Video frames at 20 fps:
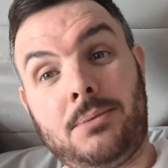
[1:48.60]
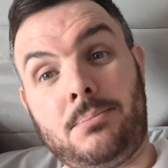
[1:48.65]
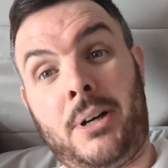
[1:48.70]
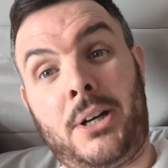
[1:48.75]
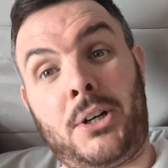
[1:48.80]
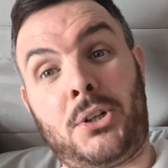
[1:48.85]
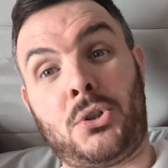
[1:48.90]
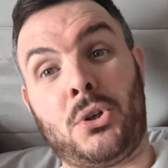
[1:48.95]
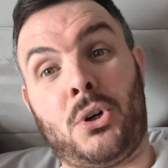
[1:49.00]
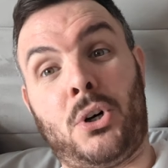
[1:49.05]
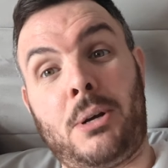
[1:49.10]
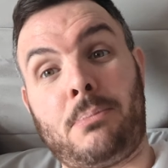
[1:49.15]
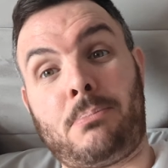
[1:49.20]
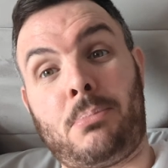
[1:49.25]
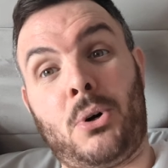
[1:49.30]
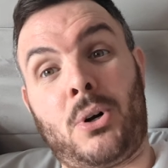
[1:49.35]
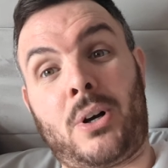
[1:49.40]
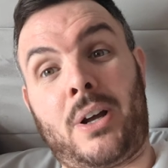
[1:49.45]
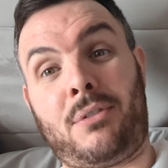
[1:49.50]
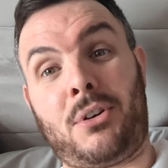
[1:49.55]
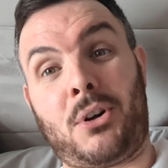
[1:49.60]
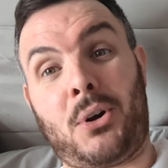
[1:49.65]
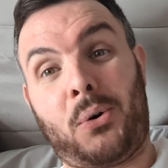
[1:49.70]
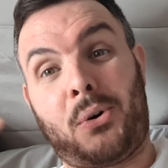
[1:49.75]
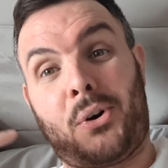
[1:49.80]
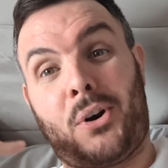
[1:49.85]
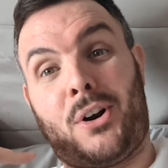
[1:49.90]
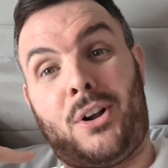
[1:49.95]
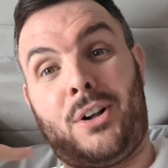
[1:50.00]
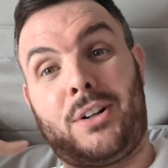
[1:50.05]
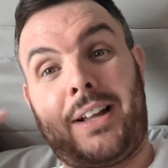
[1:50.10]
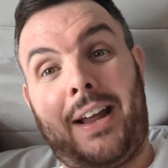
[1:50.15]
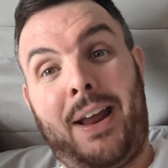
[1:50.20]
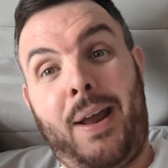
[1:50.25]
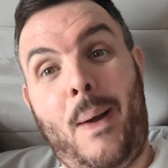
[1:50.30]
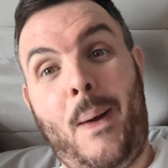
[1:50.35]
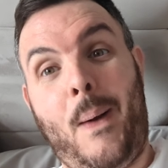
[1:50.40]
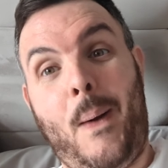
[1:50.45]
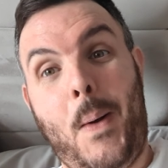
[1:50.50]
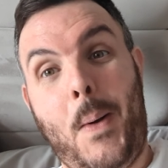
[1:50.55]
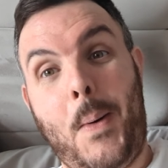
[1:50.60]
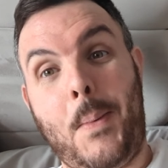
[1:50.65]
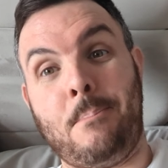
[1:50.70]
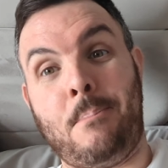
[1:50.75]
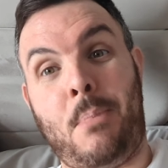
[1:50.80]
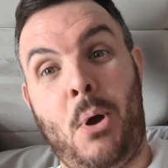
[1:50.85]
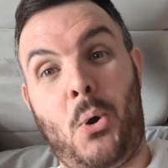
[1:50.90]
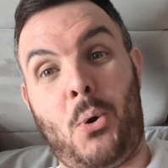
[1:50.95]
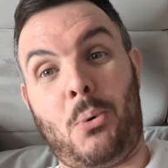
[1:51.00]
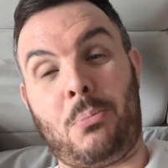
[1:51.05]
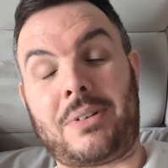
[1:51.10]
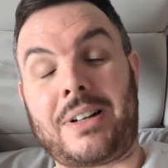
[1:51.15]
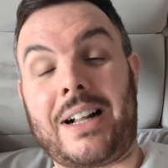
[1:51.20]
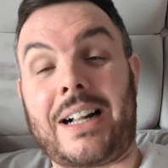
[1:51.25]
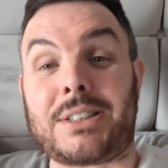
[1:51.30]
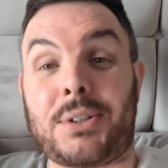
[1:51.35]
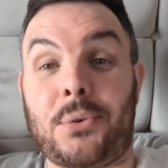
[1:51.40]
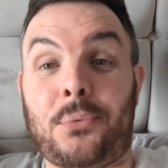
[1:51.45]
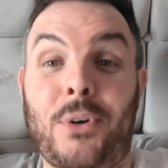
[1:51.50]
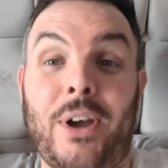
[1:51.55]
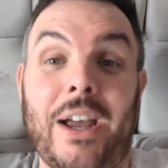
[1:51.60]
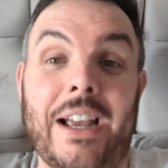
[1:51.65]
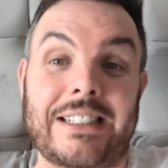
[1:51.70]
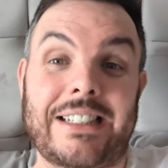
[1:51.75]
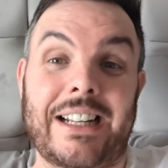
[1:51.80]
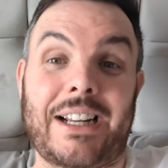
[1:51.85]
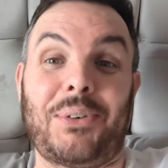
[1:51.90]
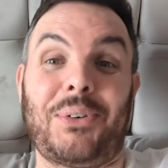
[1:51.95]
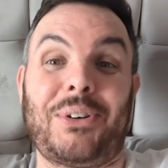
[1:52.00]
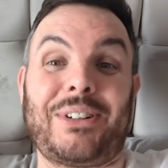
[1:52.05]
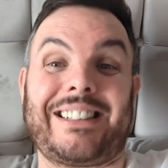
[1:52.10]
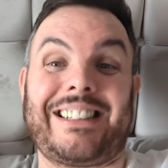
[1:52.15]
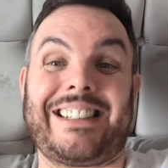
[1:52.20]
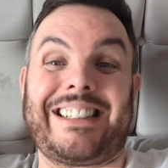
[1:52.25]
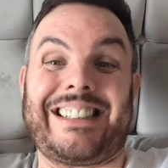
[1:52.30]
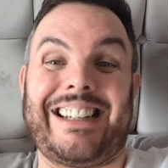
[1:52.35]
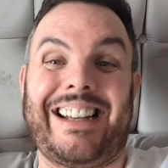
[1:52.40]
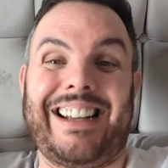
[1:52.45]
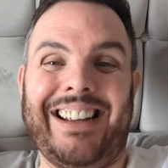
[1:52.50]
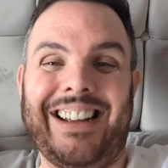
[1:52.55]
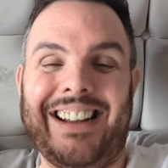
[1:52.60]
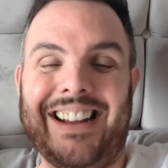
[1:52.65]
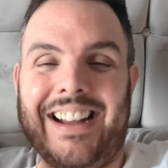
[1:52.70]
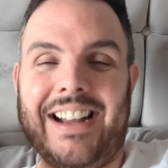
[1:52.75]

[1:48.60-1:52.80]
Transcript: Make sure you book if you're going on Aldi. Boom. That's the first thing I wanted to say.